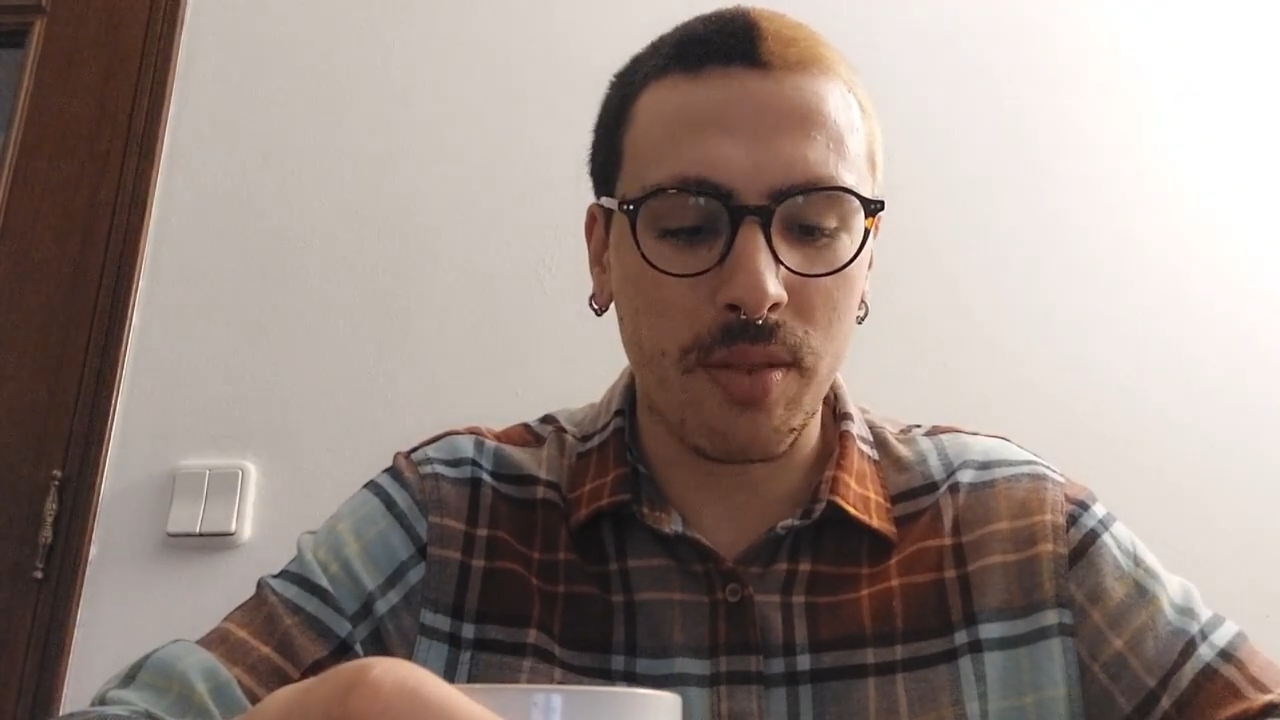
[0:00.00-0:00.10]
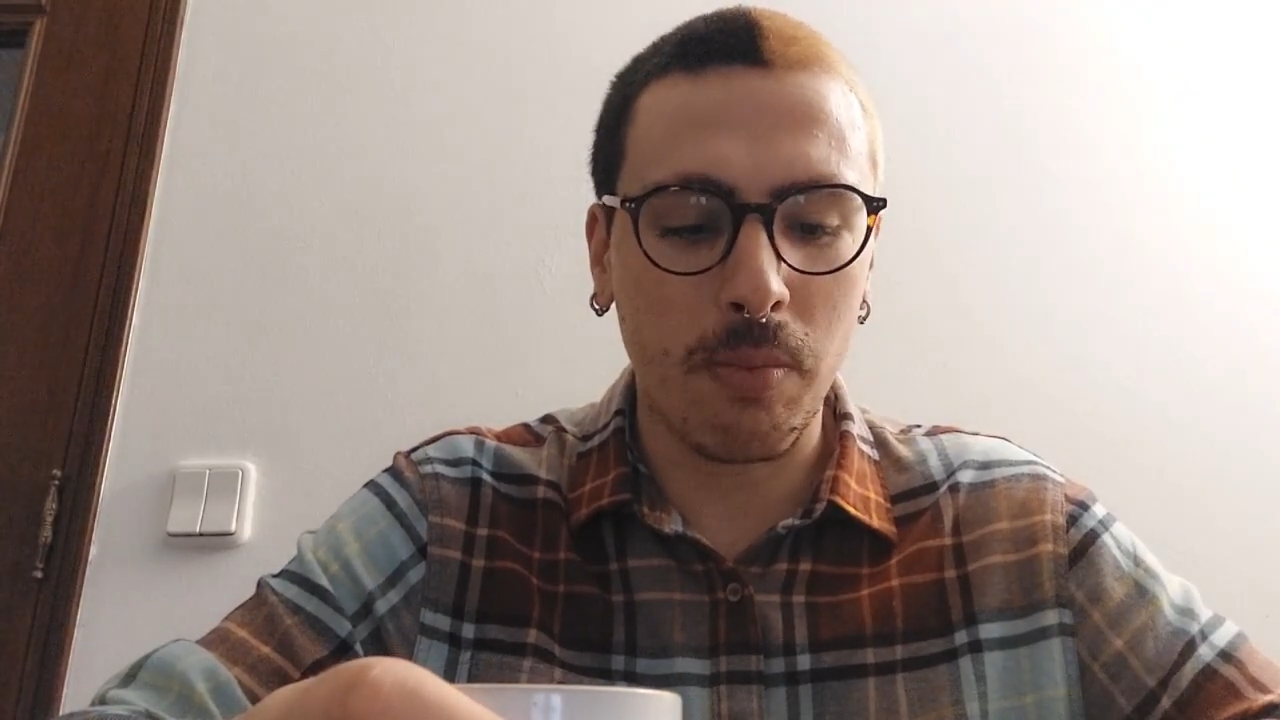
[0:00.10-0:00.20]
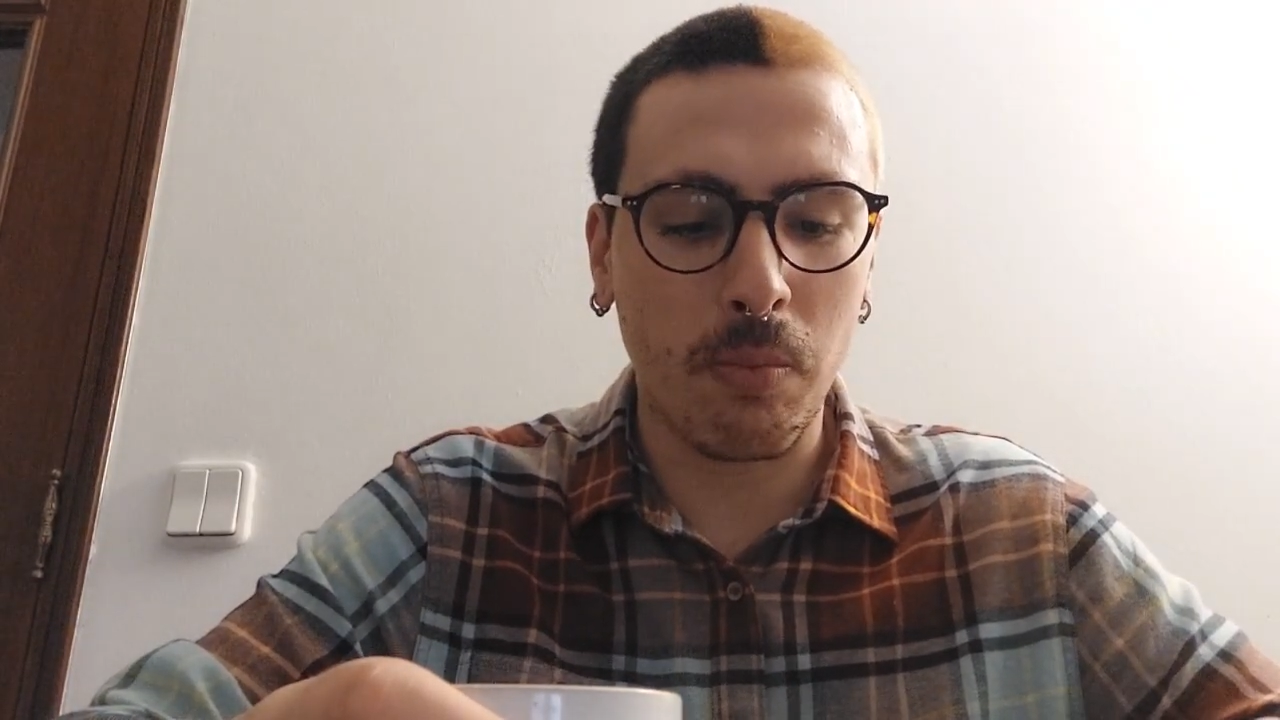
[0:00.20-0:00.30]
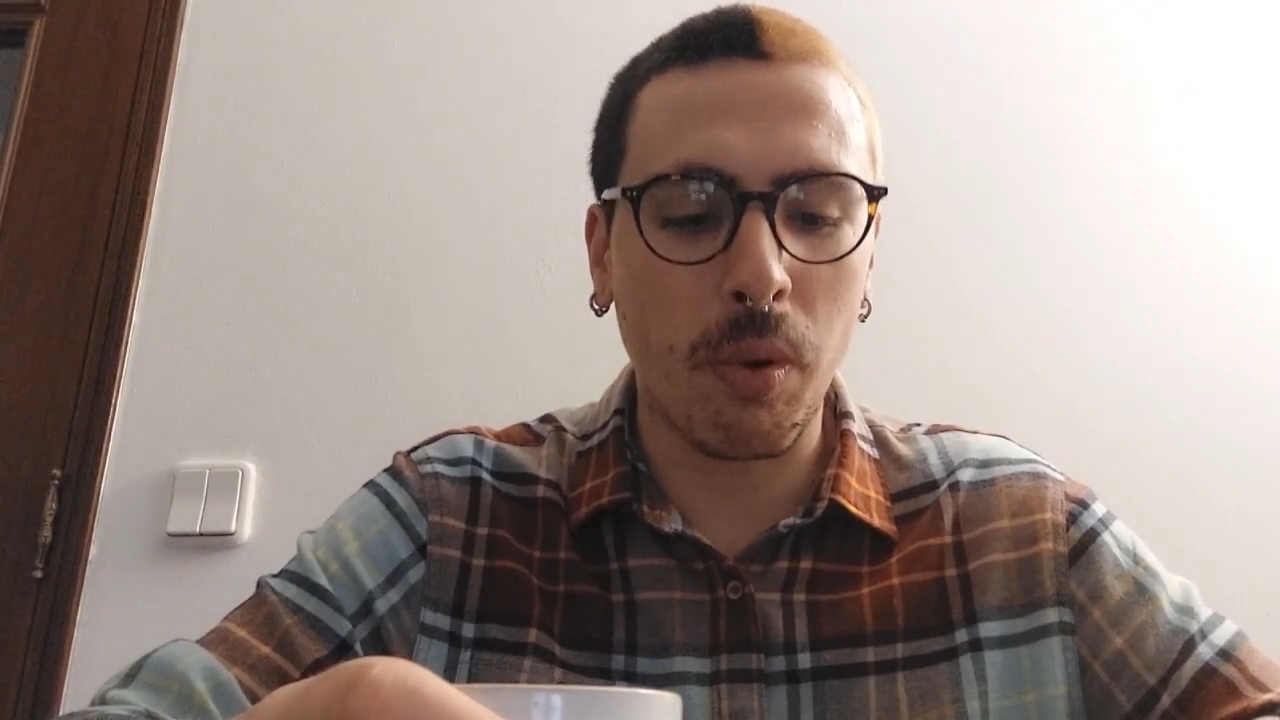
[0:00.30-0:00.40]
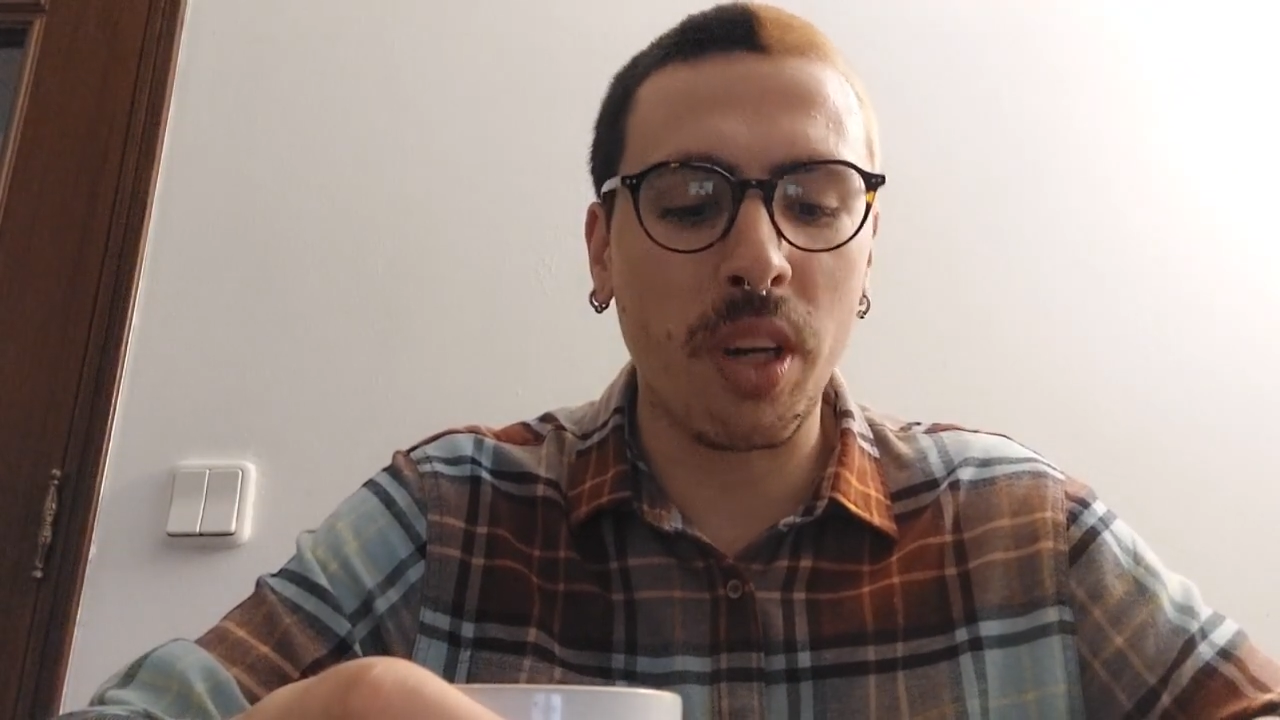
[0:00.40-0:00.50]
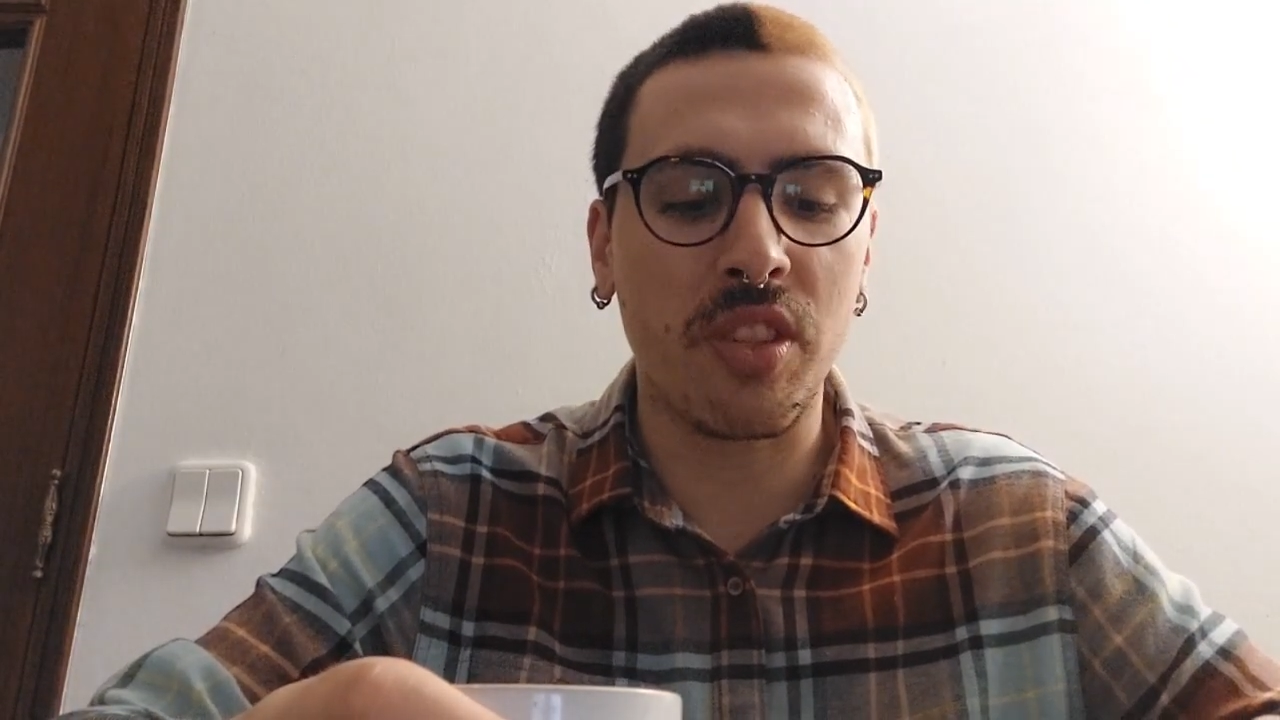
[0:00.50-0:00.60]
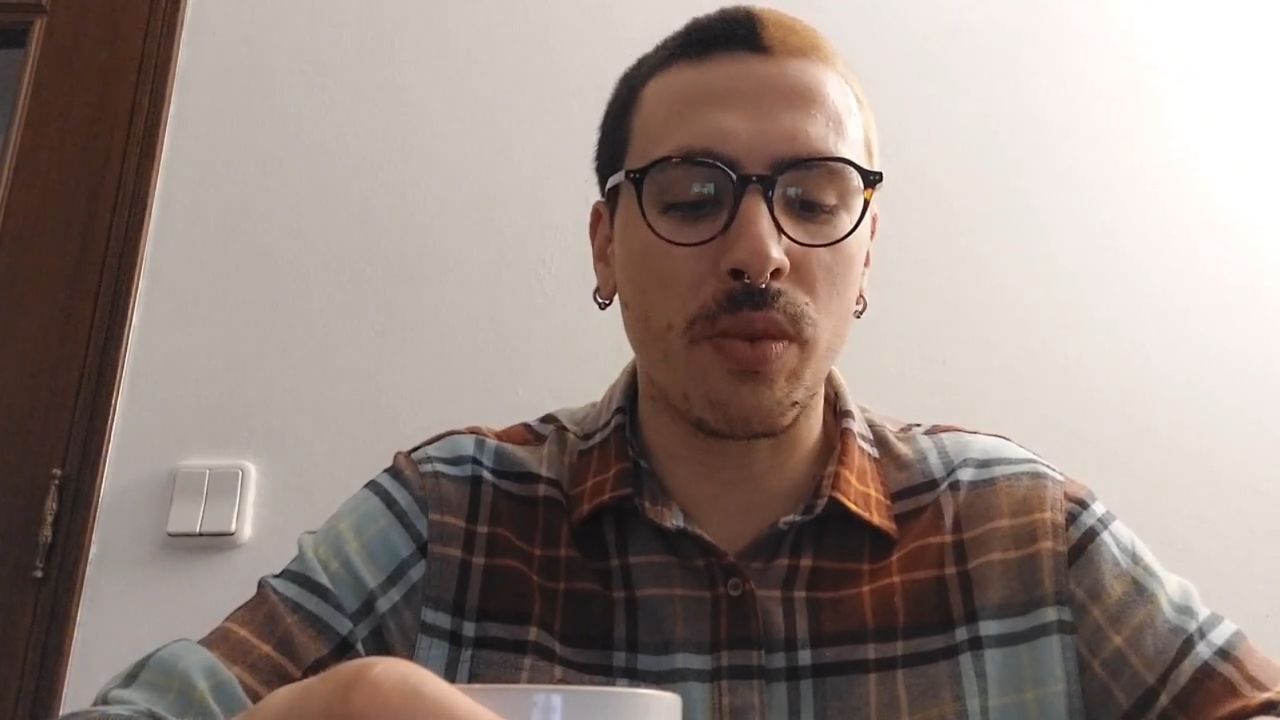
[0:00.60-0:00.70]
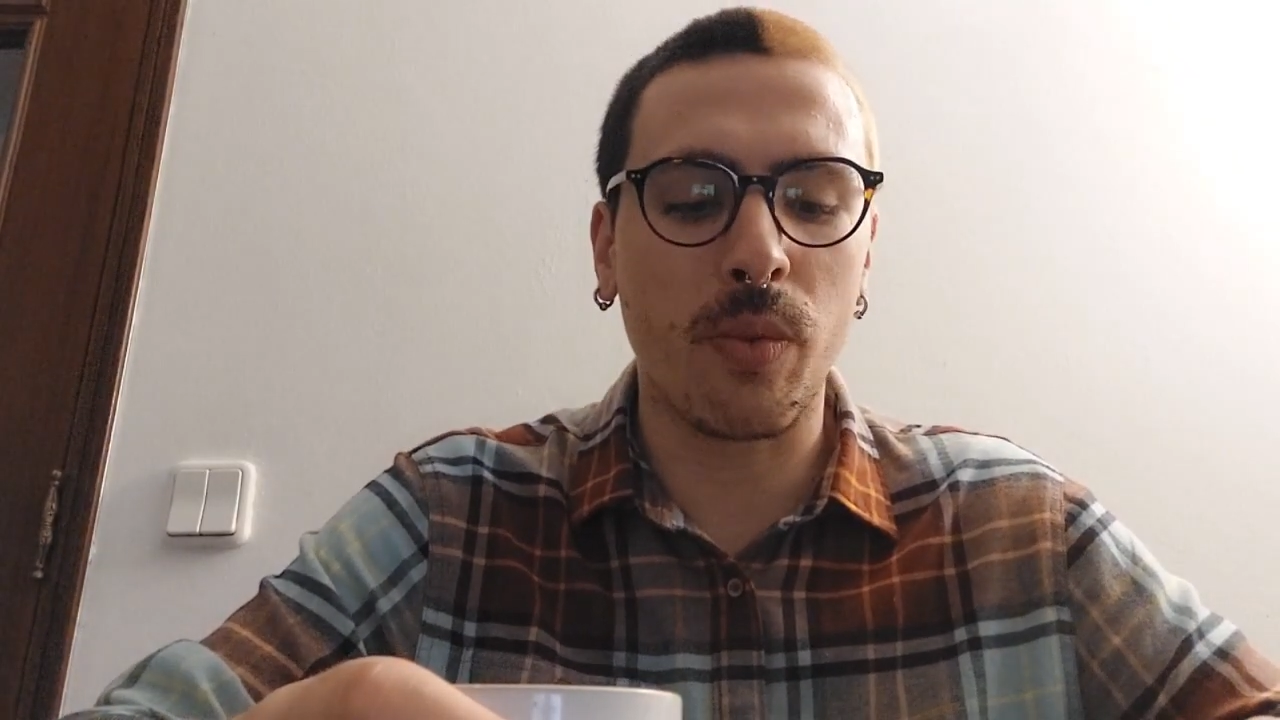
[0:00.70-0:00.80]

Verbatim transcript: Boys in